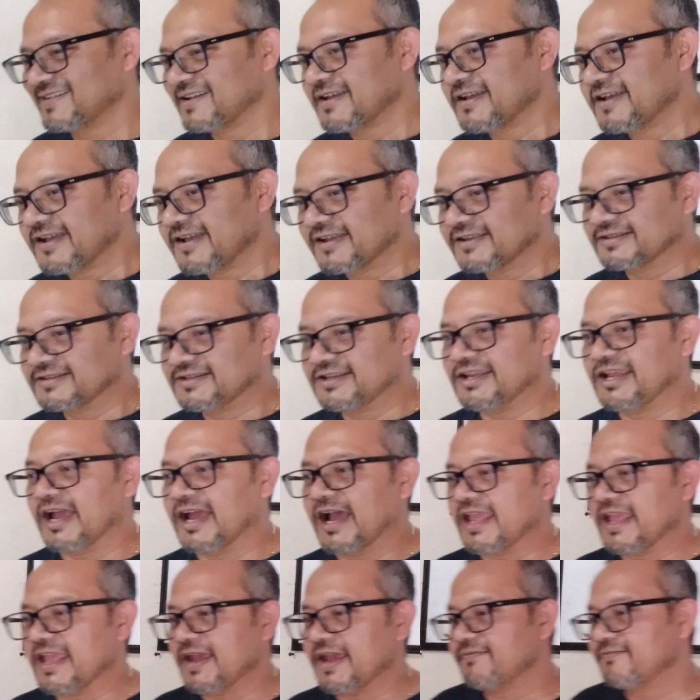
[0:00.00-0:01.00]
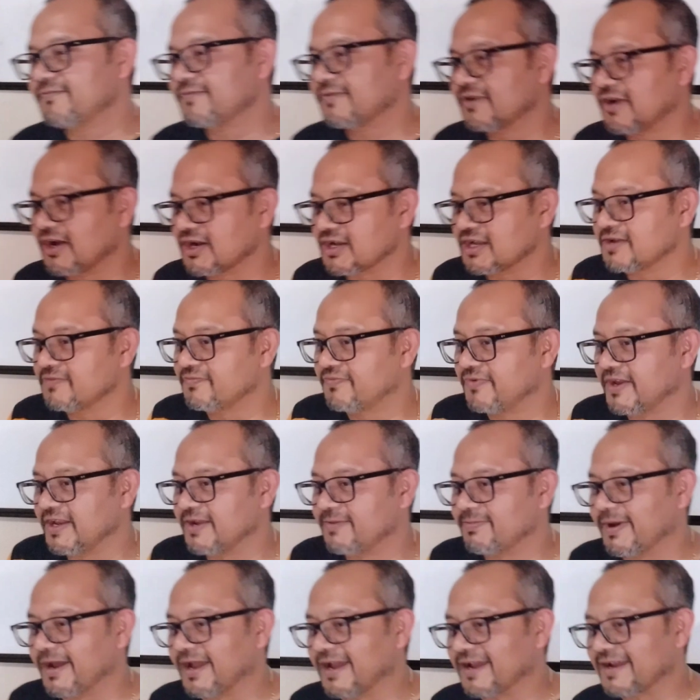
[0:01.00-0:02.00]
See, I have gotten
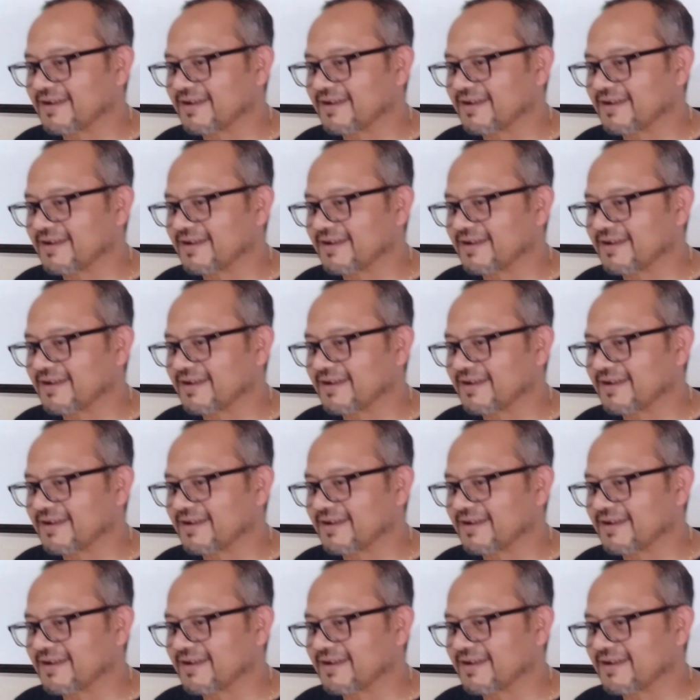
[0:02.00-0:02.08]
feedback